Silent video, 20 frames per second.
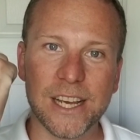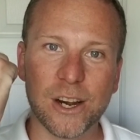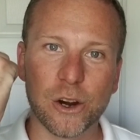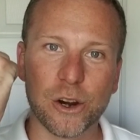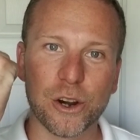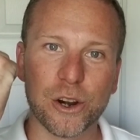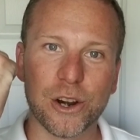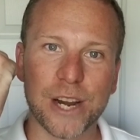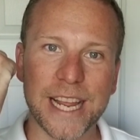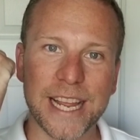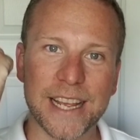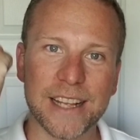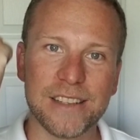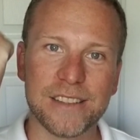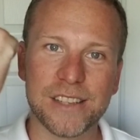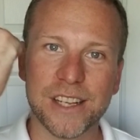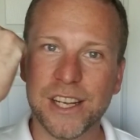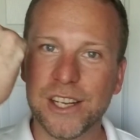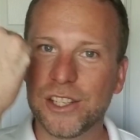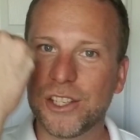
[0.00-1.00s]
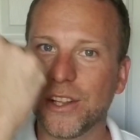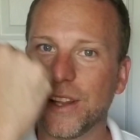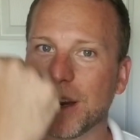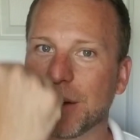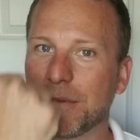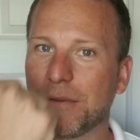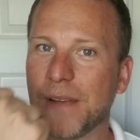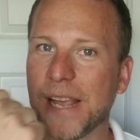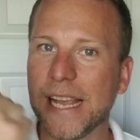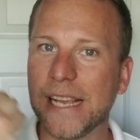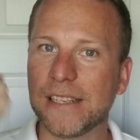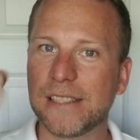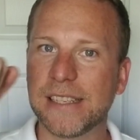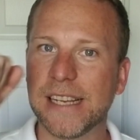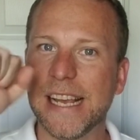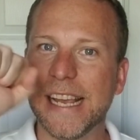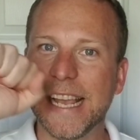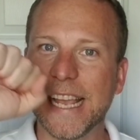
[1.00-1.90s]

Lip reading: or her hands to their face